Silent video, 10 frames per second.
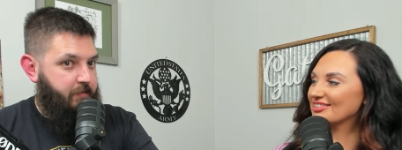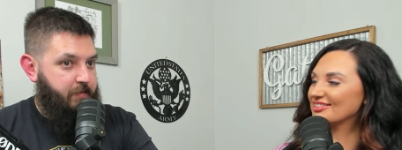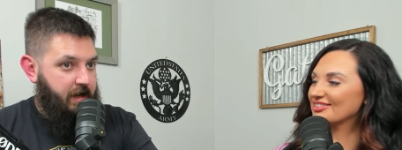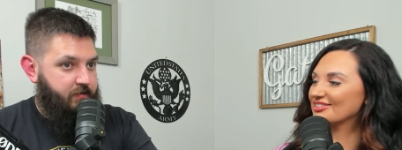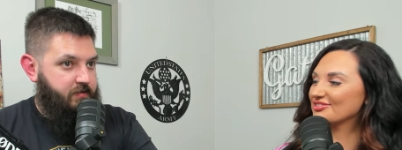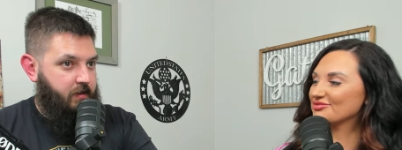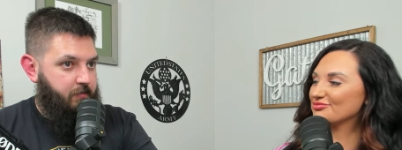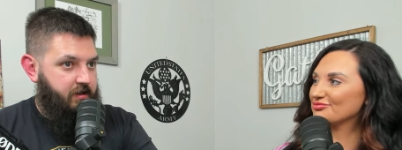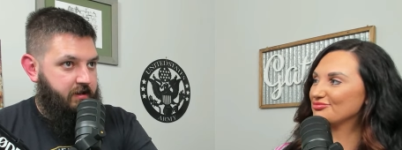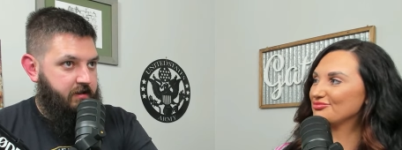Speaker 1: bed was
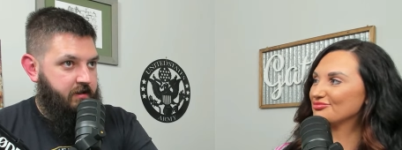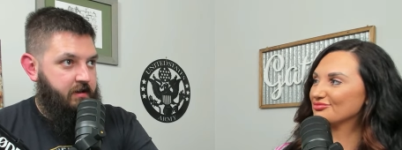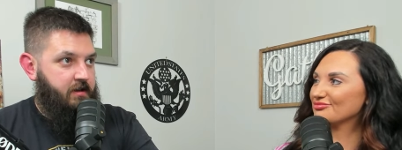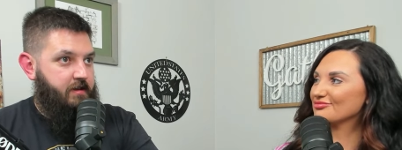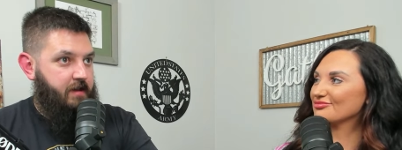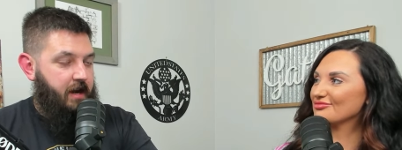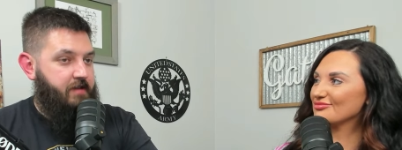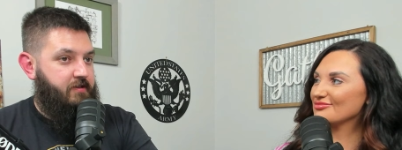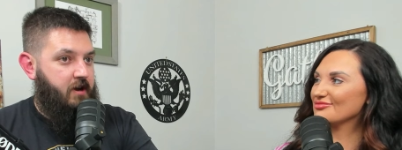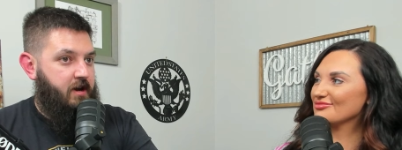rumbling that I
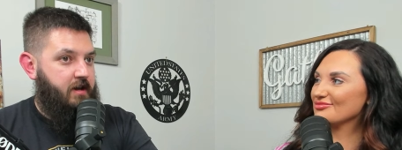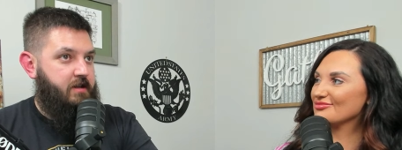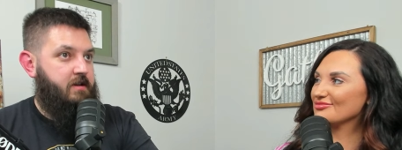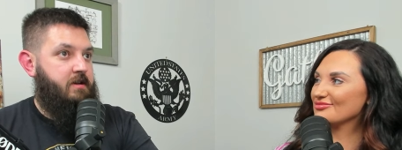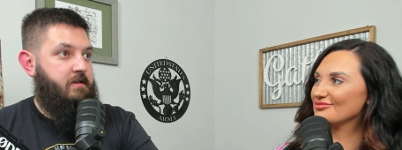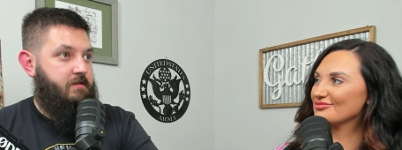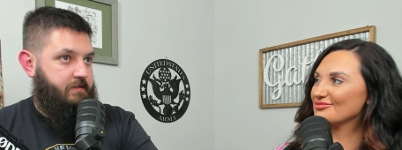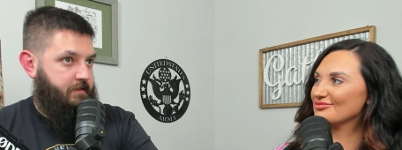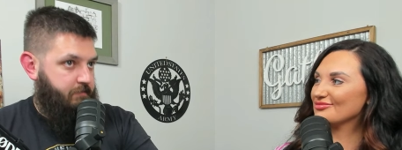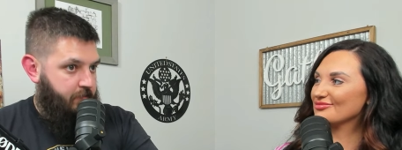thought
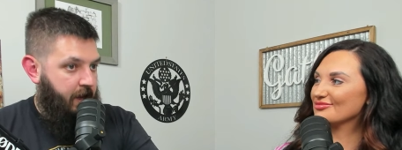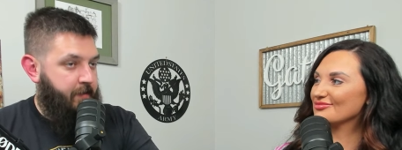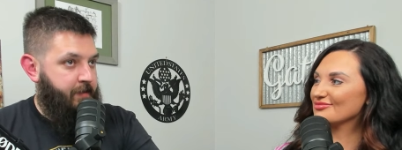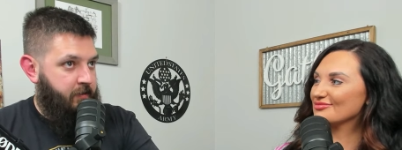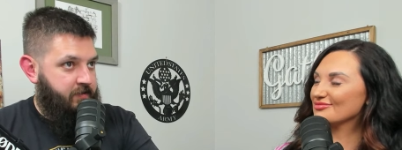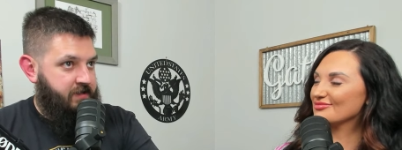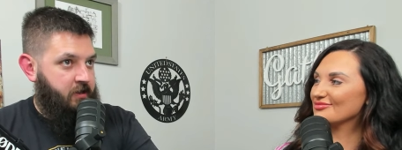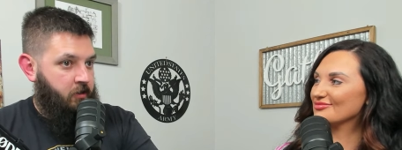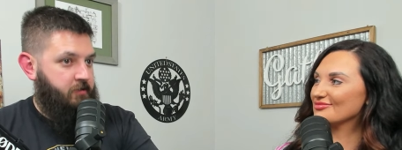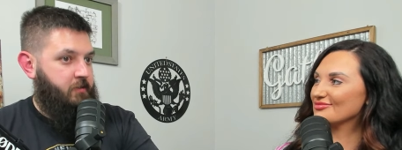maybe it was an
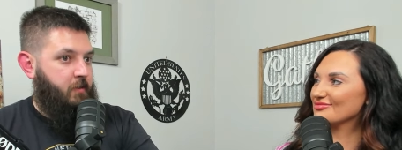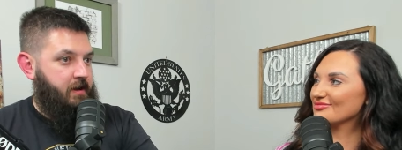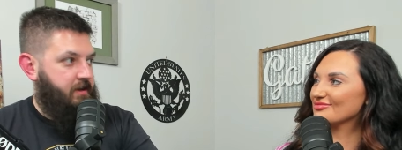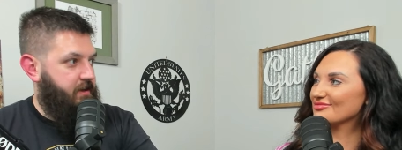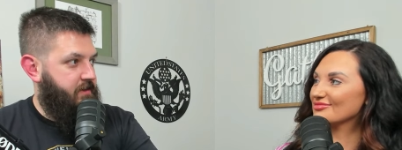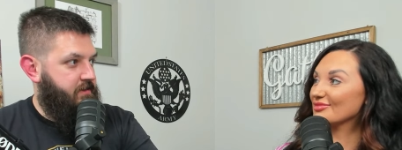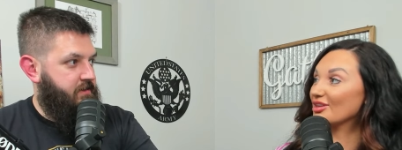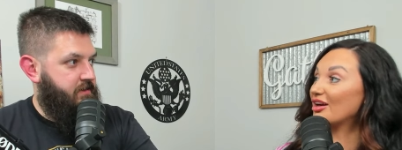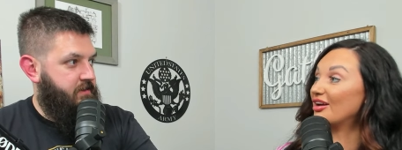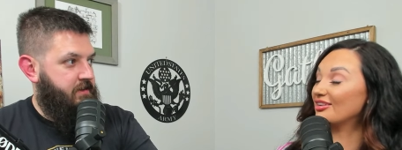earthquake. Oh.